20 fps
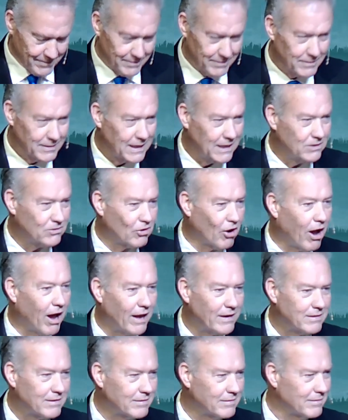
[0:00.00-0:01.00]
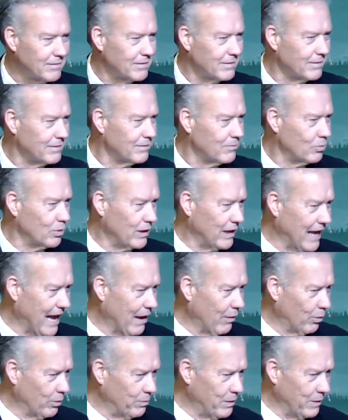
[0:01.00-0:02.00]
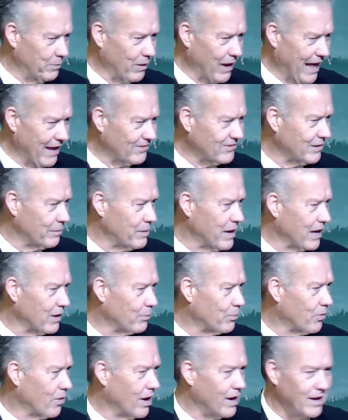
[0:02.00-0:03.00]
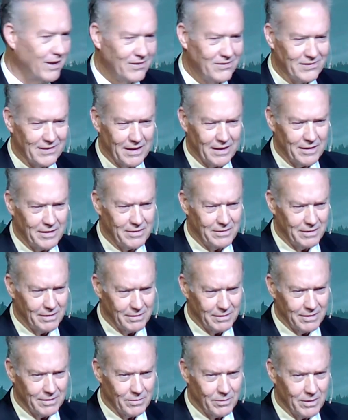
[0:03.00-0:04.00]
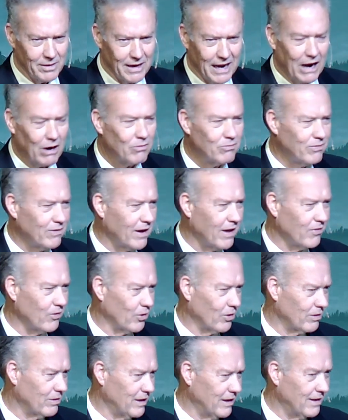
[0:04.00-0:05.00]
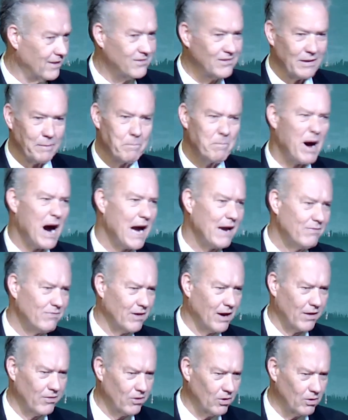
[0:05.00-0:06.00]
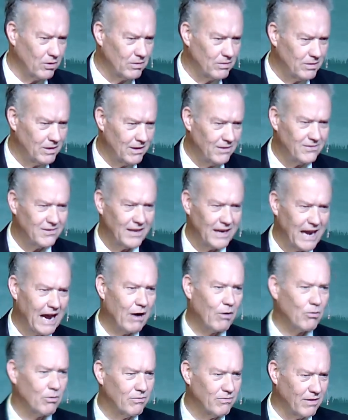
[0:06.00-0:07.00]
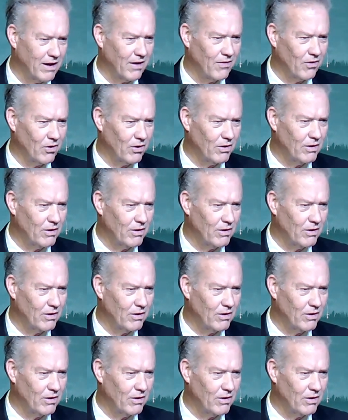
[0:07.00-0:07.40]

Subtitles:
He taught, when people asked him how to pray, he said, our Father. He didn't say my Father. He said, our Father,